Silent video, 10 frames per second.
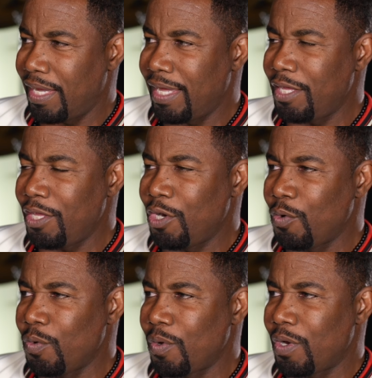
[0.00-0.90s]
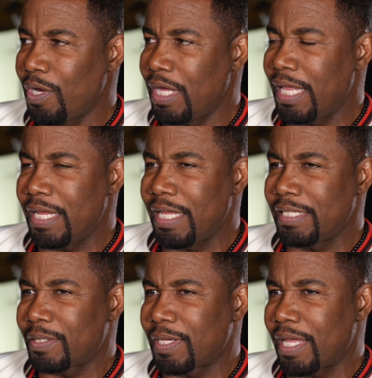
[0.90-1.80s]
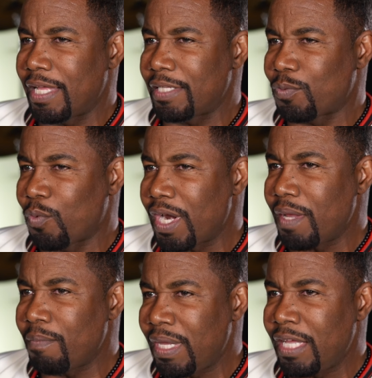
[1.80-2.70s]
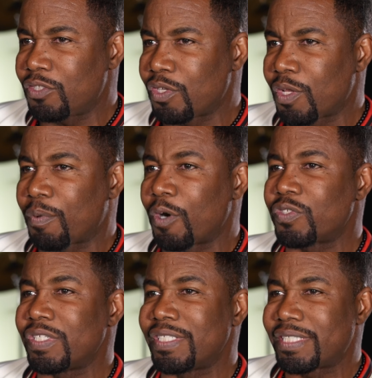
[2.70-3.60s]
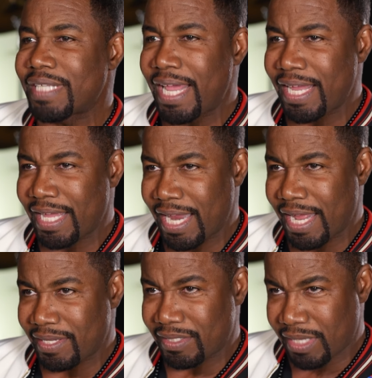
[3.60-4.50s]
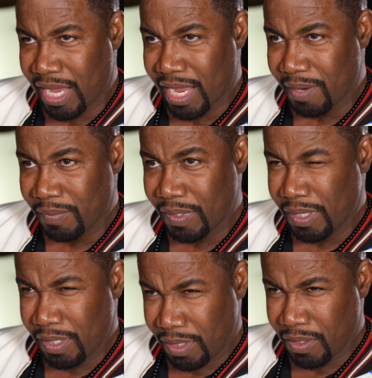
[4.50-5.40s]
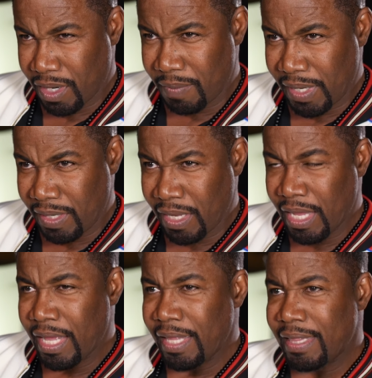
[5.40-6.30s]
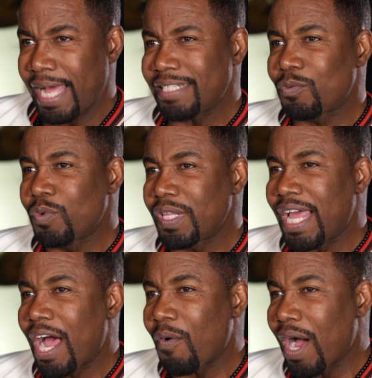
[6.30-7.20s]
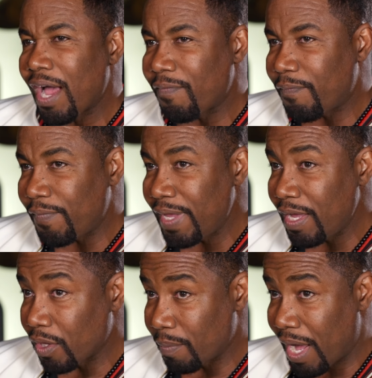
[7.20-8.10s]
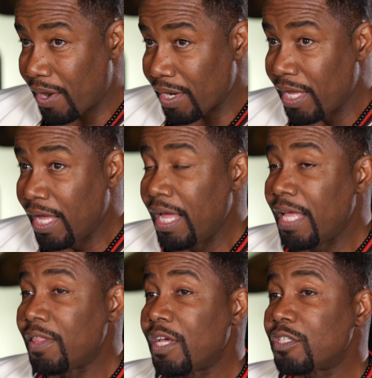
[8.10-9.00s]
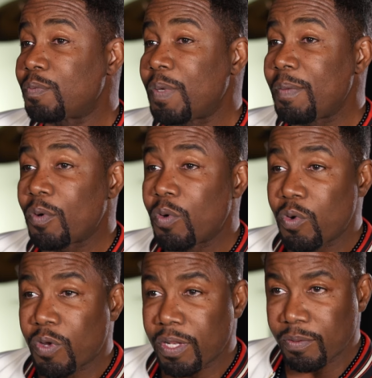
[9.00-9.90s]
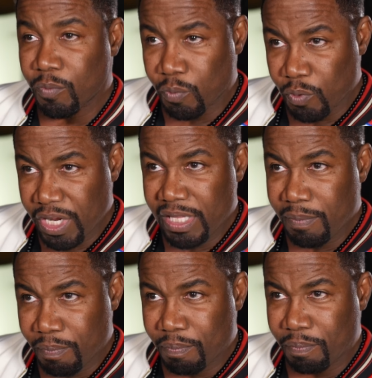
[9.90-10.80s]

it, you know, it is it's what it means to the person saying it at the time. You know what I mean? That's really how I feel about it. There's people who can really